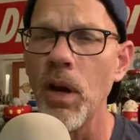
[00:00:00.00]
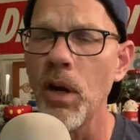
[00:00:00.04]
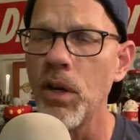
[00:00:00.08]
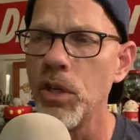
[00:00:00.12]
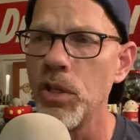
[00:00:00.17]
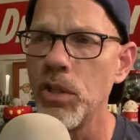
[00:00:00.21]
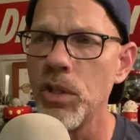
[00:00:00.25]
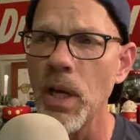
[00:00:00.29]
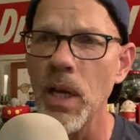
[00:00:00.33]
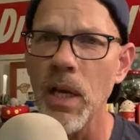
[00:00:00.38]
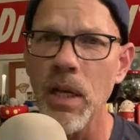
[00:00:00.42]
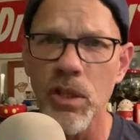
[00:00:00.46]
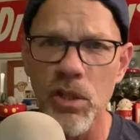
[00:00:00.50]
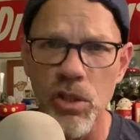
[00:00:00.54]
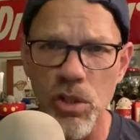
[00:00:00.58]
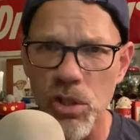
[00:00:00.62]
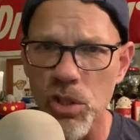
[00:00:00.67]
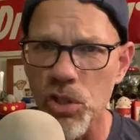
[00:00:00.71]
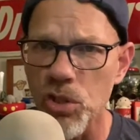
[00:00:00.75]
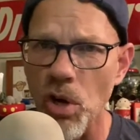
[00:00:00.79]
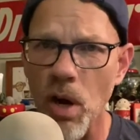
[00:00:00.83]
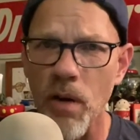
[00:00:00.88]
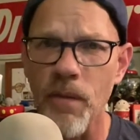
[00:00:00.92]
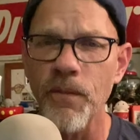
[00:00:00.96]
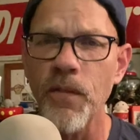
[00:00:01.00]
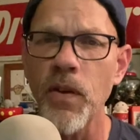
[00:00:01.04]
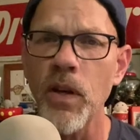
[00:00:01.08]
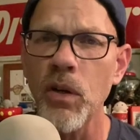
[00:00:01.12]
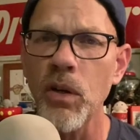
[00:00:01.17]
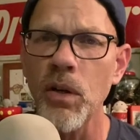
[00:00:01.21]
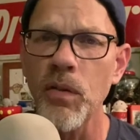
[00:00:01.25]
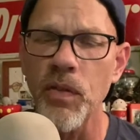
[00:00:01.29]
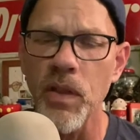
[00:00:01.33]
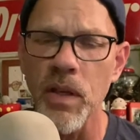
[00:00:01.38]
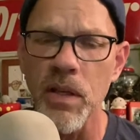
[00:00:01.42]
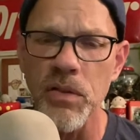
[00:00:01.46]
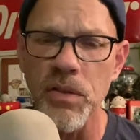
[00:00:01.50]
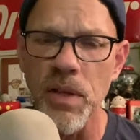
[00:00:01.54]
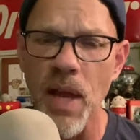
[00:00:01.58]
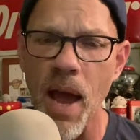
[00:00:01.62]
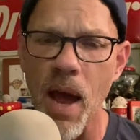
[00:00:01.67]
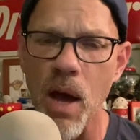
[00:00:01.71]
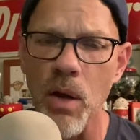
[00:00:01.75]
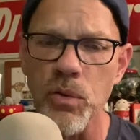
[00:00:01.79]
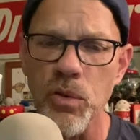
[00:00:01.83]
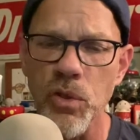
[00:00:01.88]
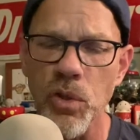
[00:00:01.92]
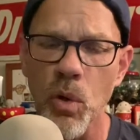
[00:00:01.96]
You, you just start figuring things
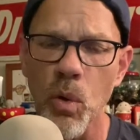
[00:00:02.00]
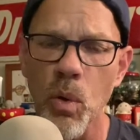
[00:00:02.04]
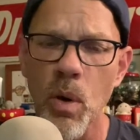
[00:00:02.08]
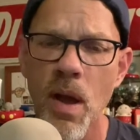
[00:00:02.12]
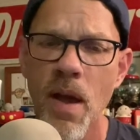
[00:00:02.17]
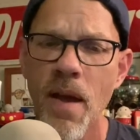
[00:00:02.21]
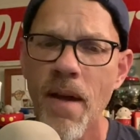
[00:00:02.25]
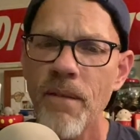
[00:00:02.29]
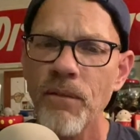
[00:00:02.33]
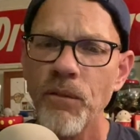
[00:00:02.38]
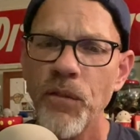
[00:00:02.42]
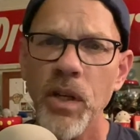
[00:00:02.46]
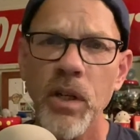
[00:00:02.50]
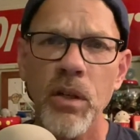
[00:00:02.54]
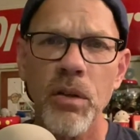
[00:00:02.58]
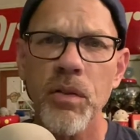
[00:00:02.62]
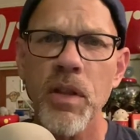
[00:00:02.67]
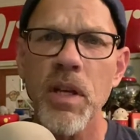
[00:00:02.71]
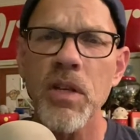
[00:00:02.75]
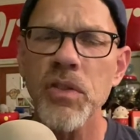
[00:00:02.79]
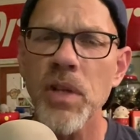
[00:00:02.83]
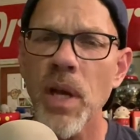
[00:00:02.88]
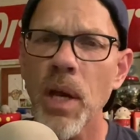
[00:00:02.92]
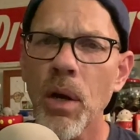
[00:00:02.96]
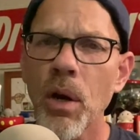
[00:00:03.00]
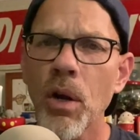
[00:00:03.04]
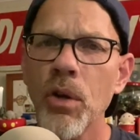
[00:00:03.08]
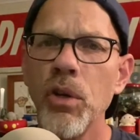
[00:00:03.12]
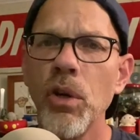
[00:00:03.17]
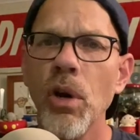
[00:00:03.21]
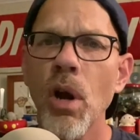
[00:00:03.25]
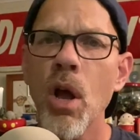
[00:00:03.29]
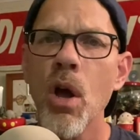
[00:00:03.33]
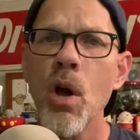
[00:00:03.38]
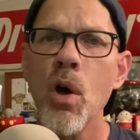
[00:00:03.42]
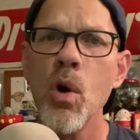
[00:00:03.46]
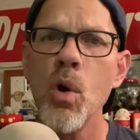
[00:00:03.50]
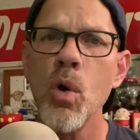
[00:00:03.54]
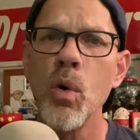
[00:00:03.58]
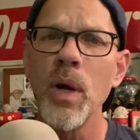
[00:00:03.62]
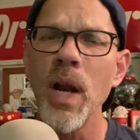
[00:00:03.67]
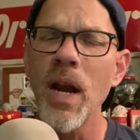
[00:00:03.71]
out. So figure things out on your own.